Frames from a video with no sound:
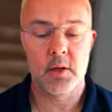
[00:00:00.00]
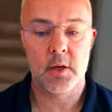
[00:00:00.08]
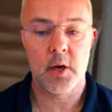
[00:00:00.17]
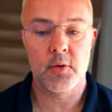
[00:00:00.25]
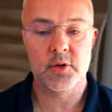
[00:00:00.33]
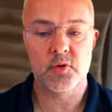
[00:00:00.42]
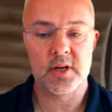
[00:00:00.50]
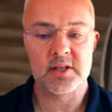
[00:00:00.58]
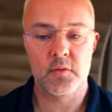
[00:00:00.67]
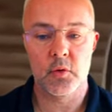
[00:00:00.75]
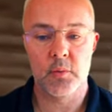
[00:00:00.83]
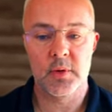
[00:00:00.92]
current
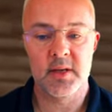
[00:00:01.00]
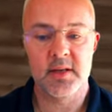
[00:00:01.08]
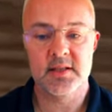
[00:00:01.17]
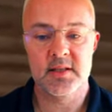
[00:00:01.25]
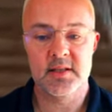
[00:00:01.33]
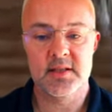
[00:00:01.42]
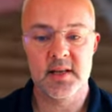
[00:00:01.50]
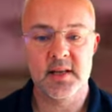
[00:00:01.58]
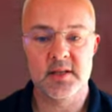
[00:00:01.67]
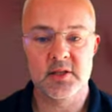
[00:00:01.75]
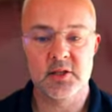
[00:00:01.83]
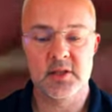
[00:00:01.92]
transformer needs to sit,
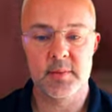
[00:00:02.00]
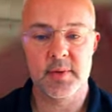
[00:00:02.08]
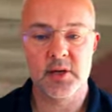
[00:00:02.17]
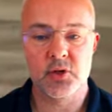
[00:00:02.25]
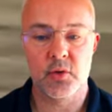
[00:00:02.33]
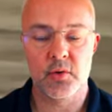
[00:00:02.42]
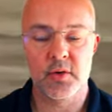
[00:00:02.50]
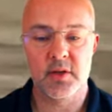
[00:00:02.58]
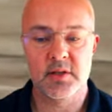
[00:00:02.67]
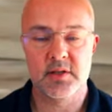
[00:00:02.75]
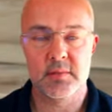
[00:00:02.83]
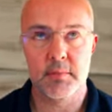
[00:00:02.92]
just to make sure that
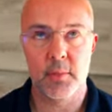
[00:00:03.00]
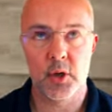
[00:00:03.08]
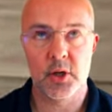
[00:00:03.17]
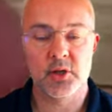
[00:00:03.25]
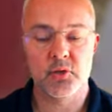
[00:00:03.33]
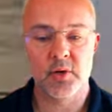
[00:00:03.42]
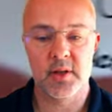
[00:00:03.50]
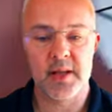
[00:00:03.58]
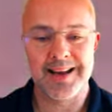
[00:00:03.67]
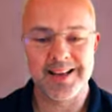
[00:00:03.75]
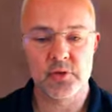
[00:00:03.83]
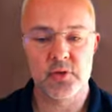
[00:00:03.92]
it's monitoring
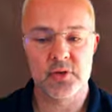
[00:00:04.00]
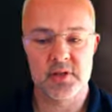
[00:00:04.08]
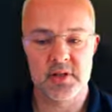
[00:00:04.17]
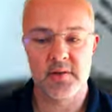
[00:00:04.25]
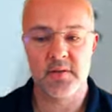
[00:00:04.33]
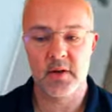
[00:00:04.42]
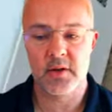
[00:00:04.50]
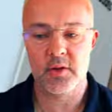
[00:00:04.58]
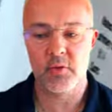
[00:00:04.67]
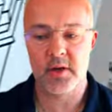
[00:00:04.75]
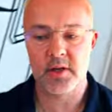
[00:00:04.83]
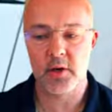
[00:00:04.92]
electricity flow in the
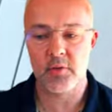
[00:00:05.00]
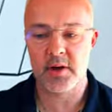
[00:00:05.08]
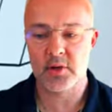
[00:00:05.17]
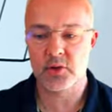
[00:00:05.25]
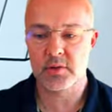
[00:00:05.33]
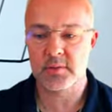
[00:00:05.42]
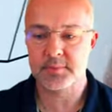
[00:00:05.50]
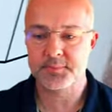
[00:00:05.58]
right direction.